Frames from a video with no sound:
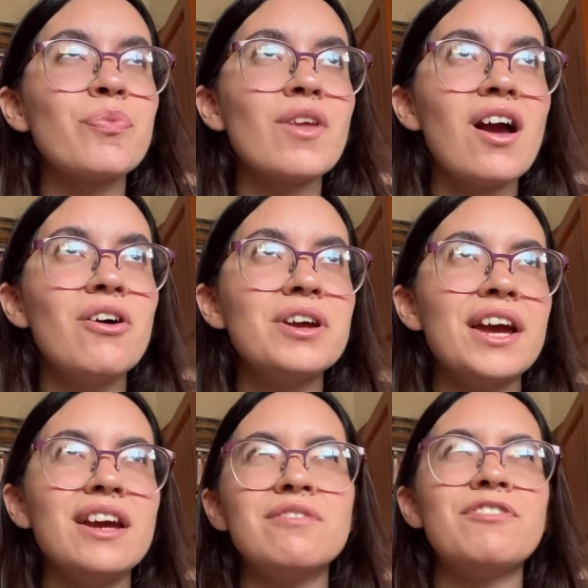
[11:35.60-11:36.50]

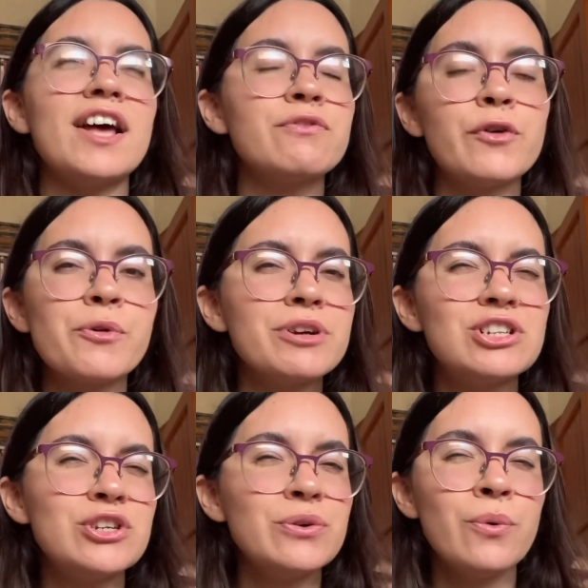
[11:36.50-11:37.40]
okay, fast forward
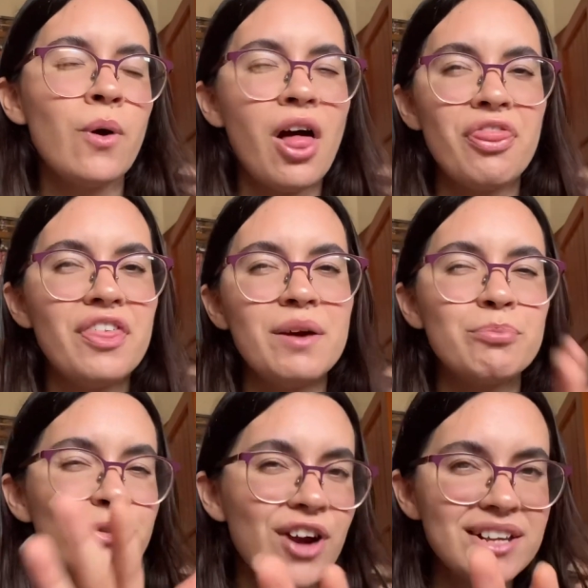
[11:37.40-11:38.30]
to the
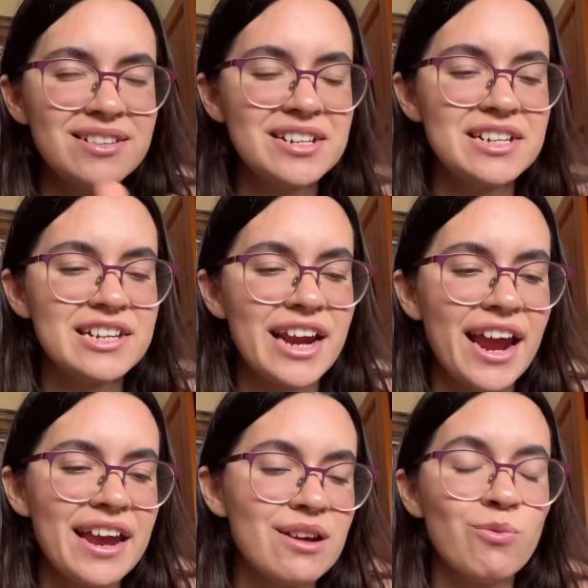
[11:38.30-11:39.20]
present
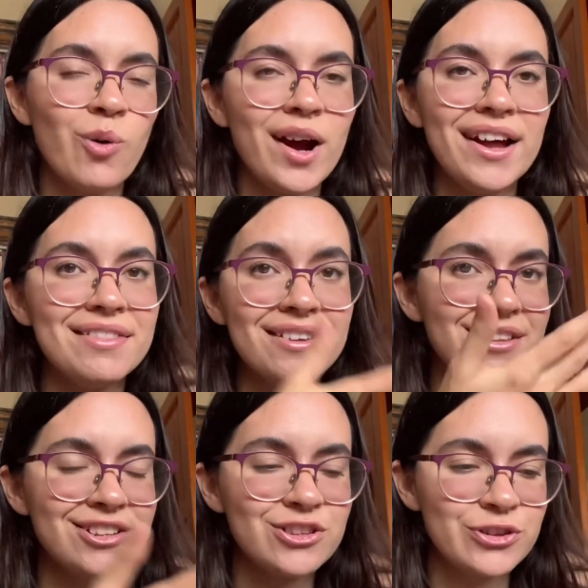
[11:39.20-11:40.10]
day and what
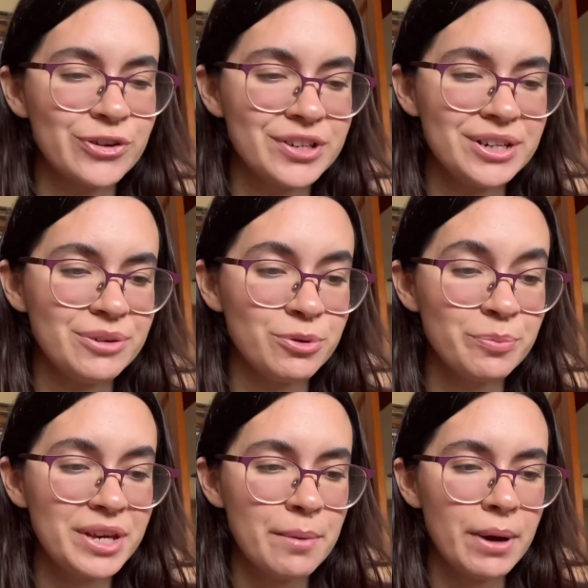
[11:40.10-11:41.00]
the story will
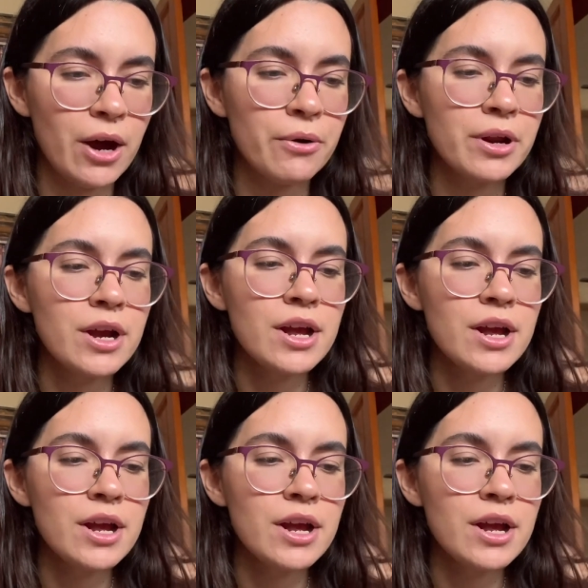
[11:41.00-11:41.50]
be about.